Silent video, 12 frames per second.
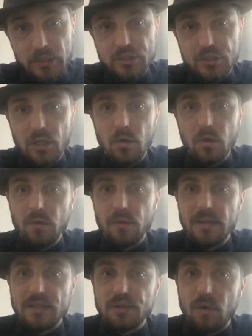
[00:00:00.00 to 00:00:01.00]

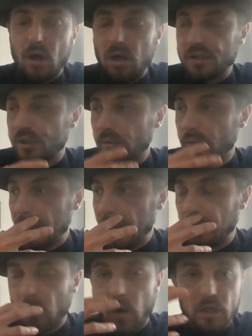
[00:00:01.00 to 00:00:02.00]
So this will also
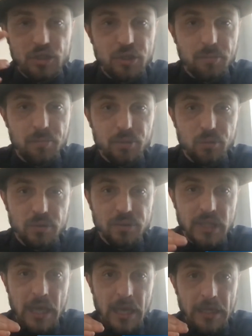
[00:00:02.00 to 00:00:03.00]
enable
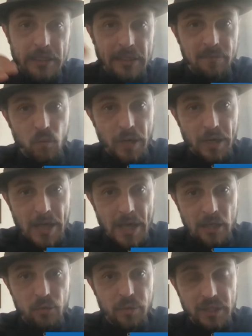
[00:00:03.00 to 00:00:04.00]
entrepreneurs to not give away
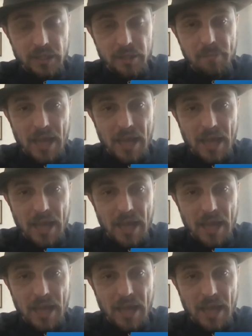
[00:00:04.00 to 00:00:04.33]
equity,